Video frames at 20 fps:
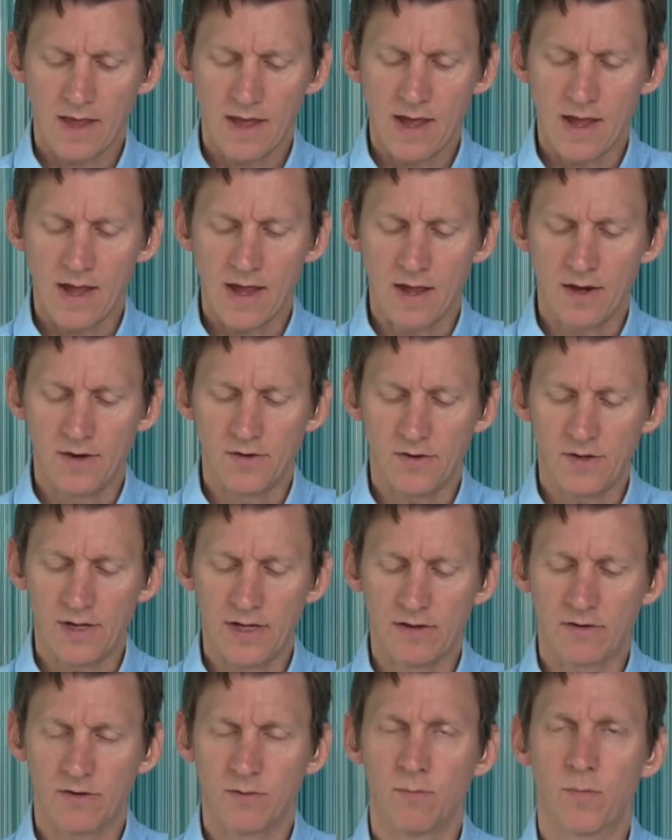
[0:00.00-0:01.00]
And
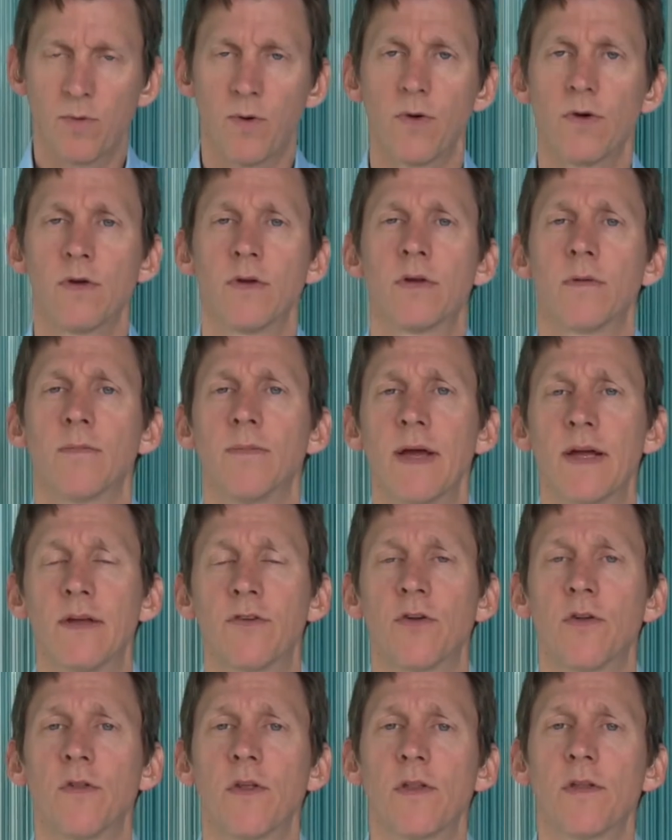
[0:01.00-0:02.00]
it's important to make
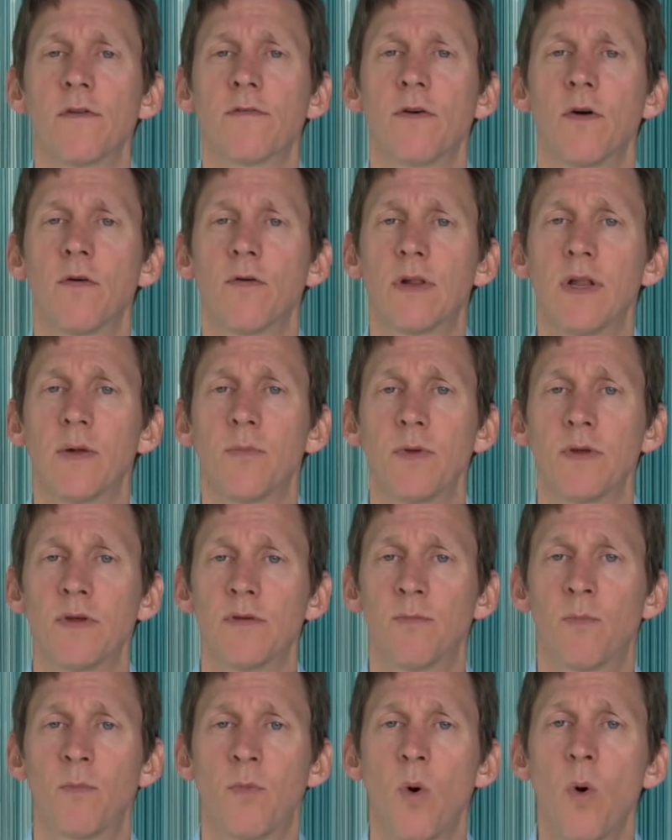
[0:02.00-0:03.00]
sure that the phone clip
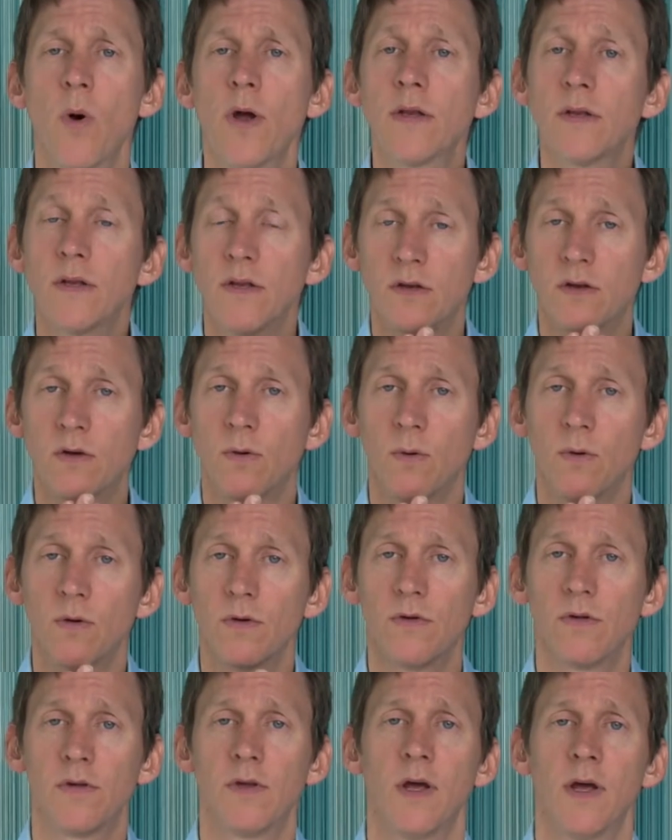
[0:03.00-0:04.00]
is pointing
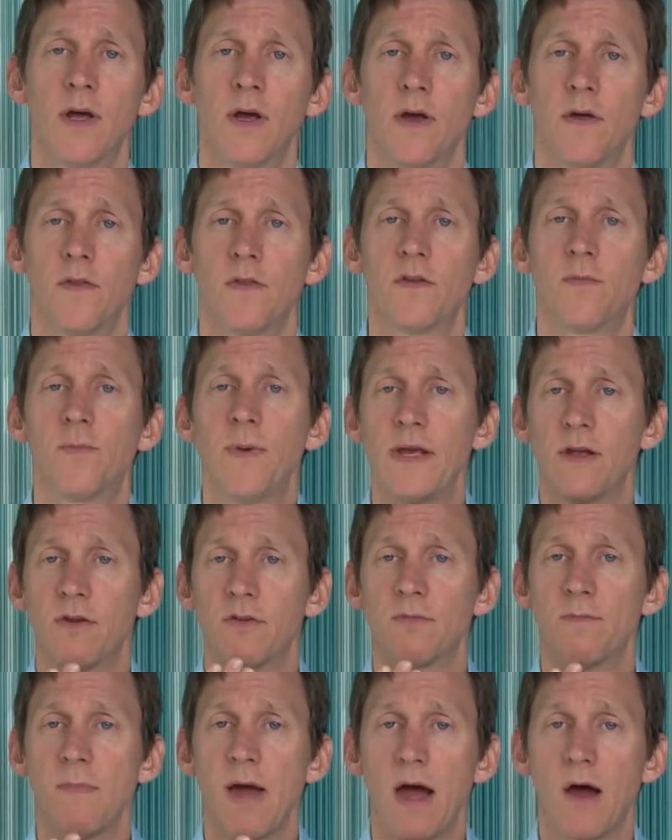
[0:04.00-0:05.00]
towards the
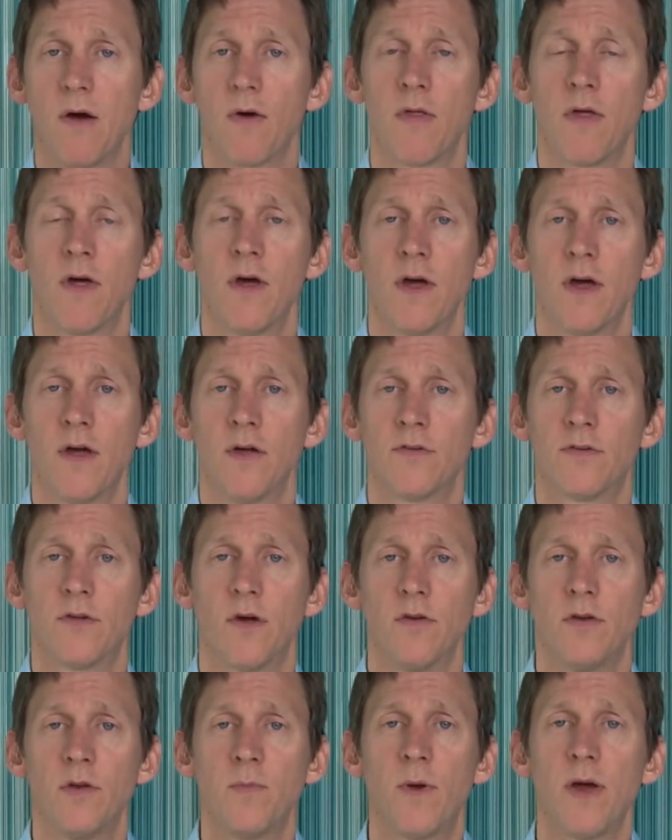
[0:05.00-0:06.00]
speaker's mouth.
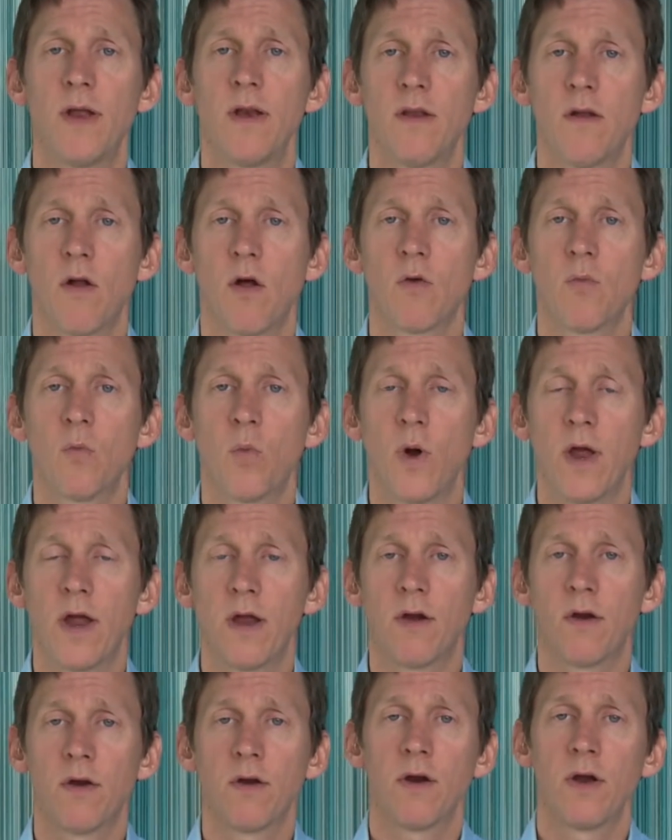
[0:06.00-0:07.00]
So depending on
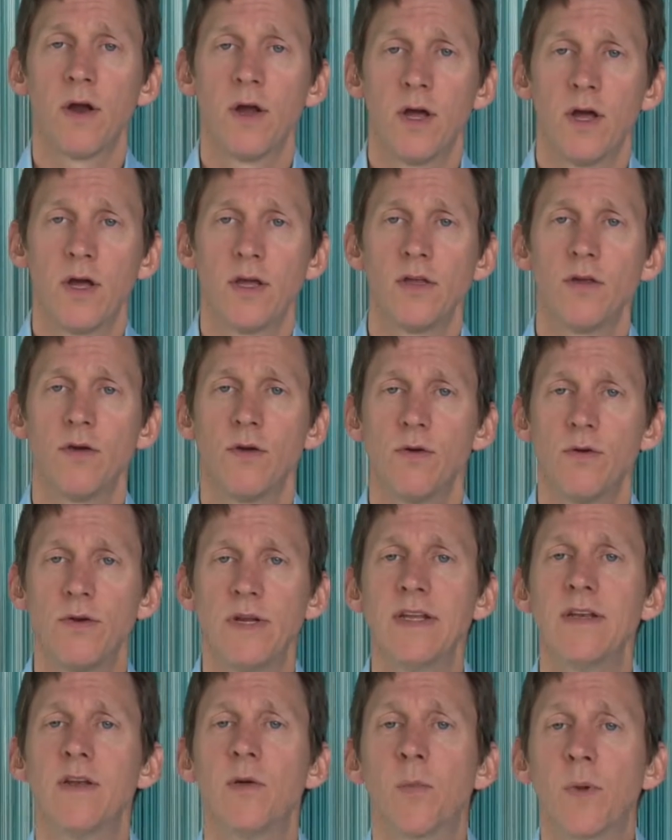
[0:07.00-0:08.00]
where you
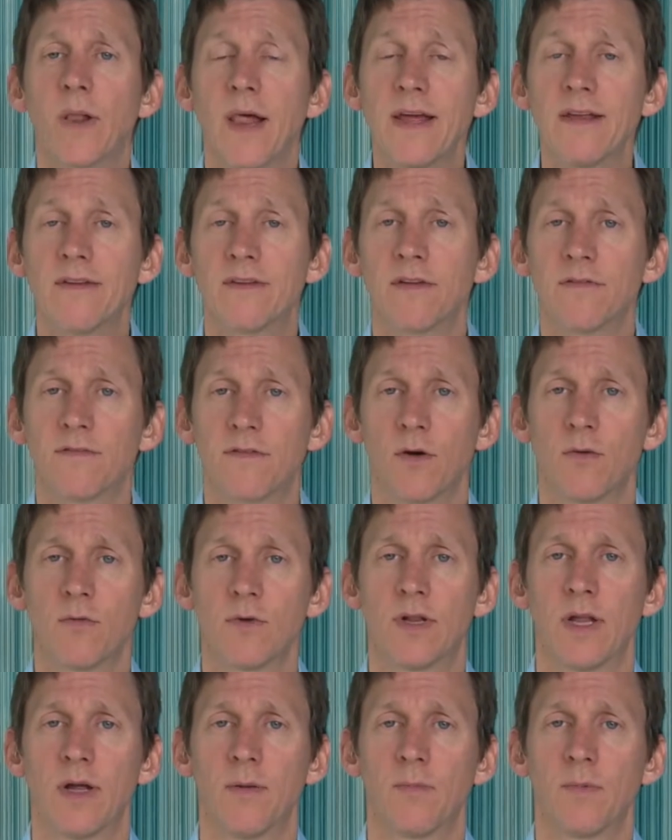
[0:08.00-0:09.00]
need to place the phone
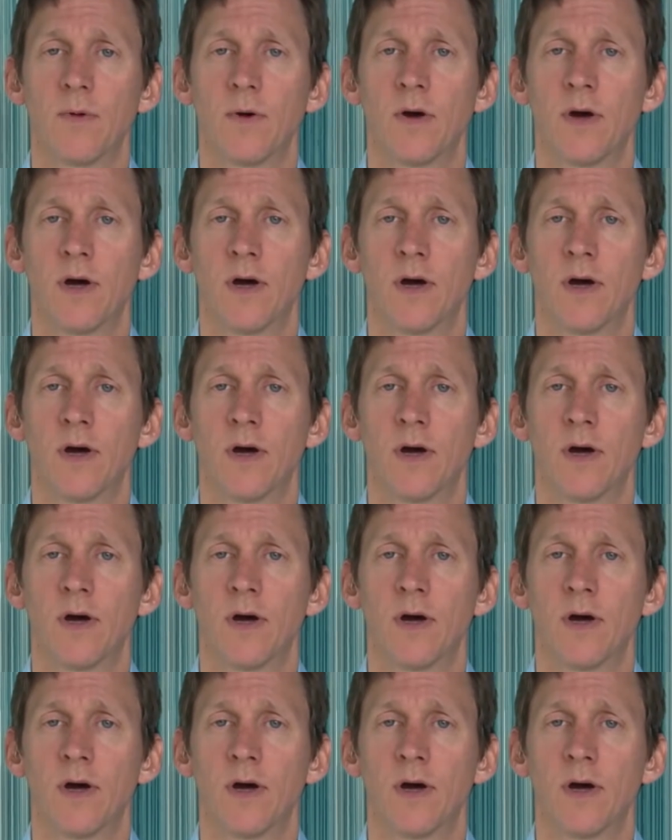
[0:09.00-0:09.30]
clip,